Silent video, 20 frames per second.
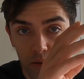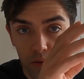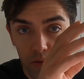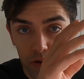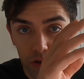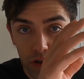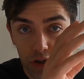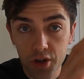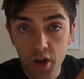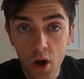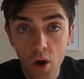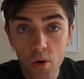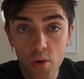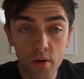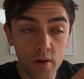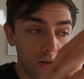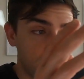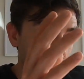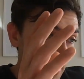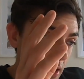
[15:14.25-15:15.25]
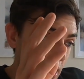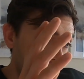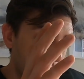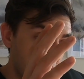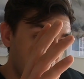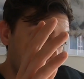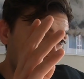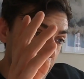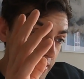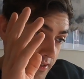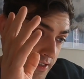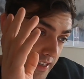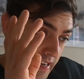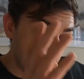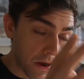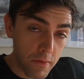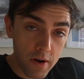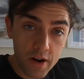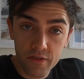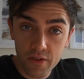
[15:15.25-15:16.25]
you know either to
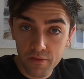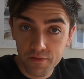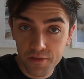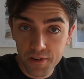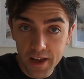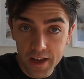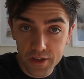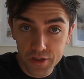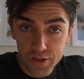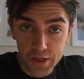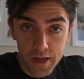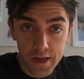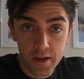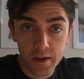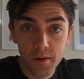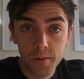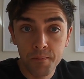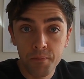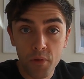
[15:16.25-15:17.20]
get rid of him for next year,